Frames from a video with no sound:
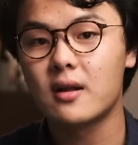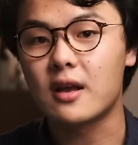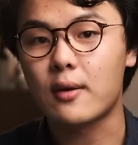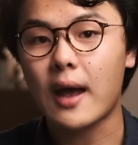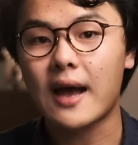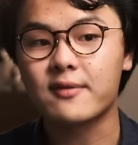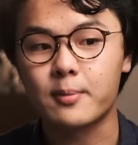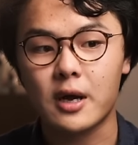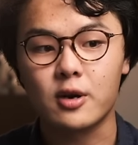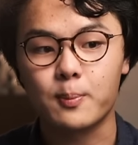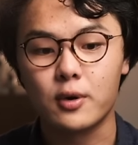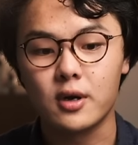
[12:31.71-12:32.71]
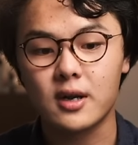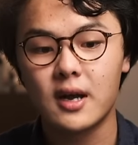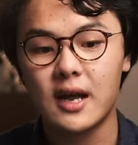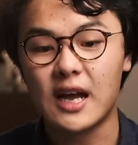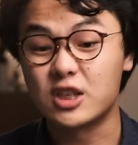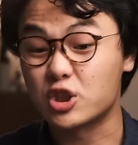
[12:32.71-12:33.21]
that you have about a book
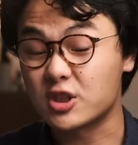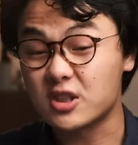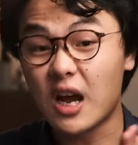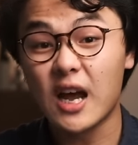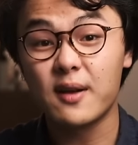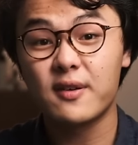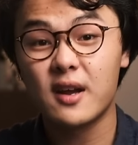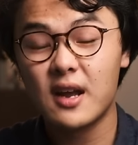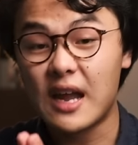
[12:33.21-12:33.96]
and just dive